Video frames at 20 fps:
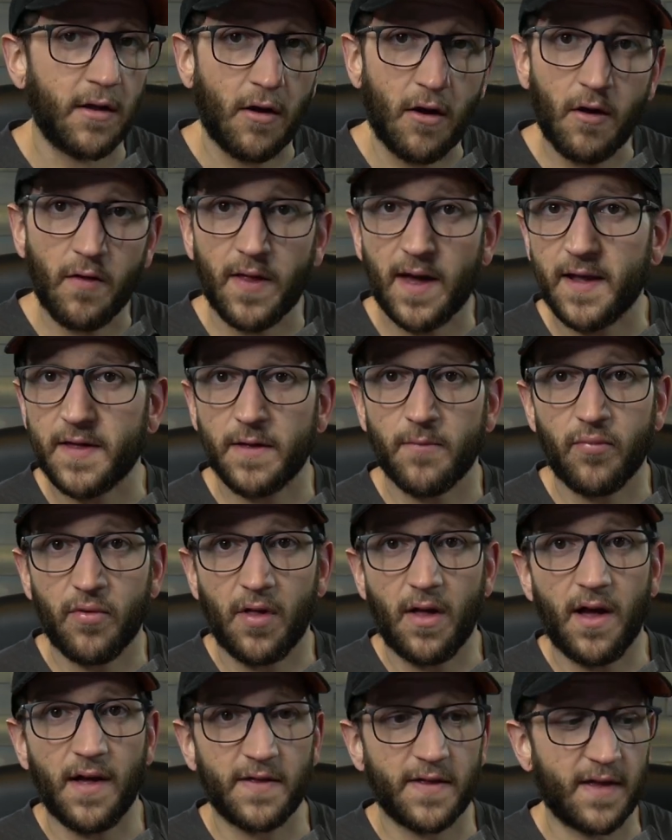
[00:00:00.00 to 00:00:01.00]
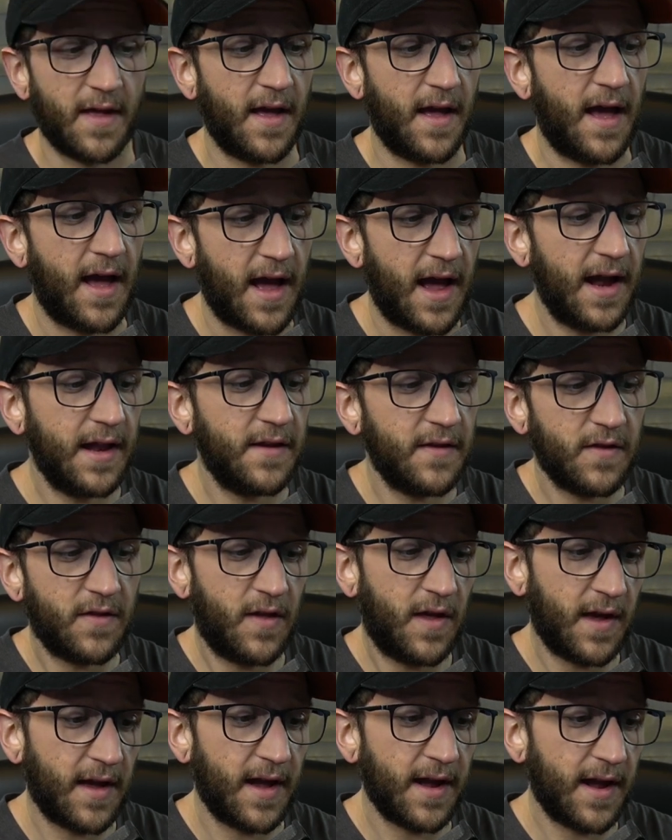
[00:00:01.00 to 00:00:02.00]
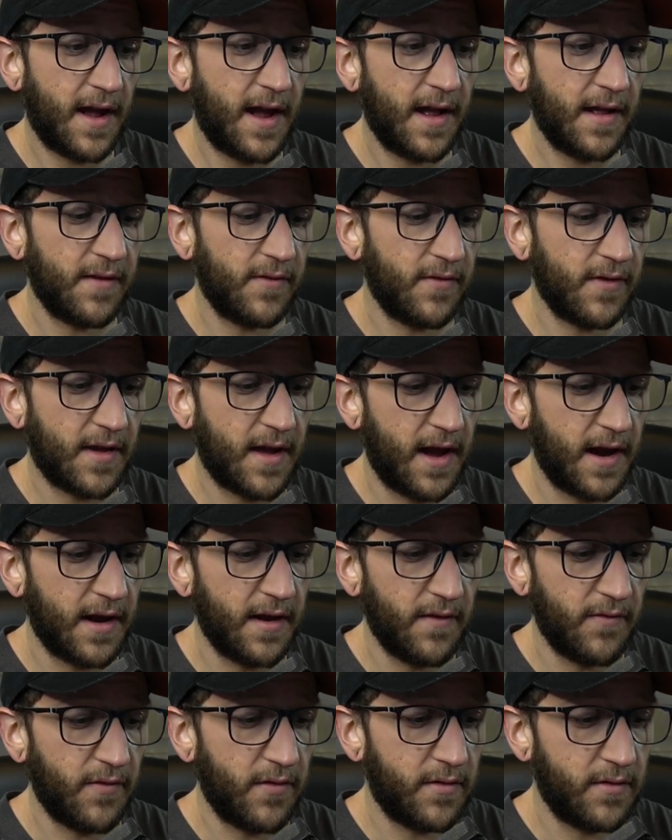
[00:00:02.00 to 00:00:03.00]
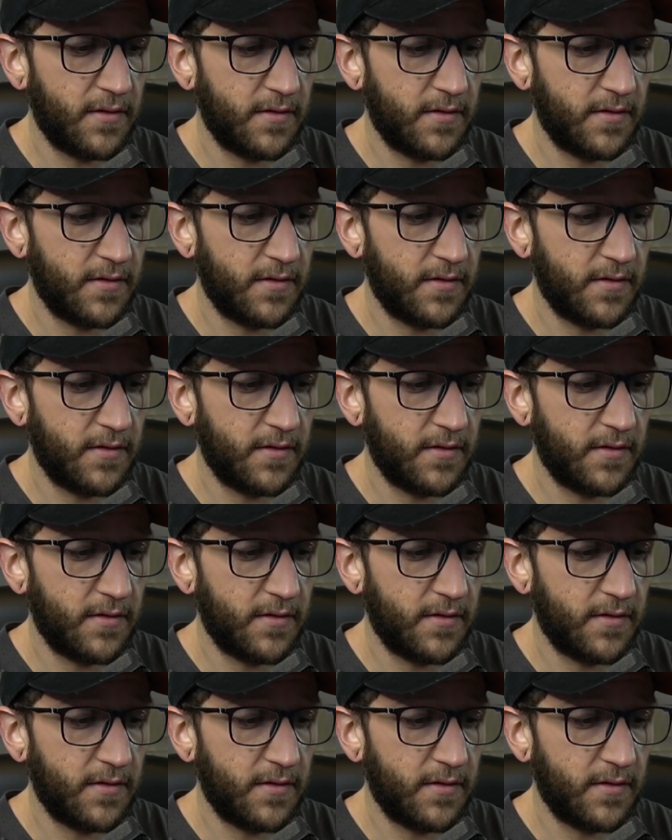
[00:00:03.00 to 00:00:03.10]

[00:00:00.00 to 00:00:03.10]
All that's a plus. I just think I got kind of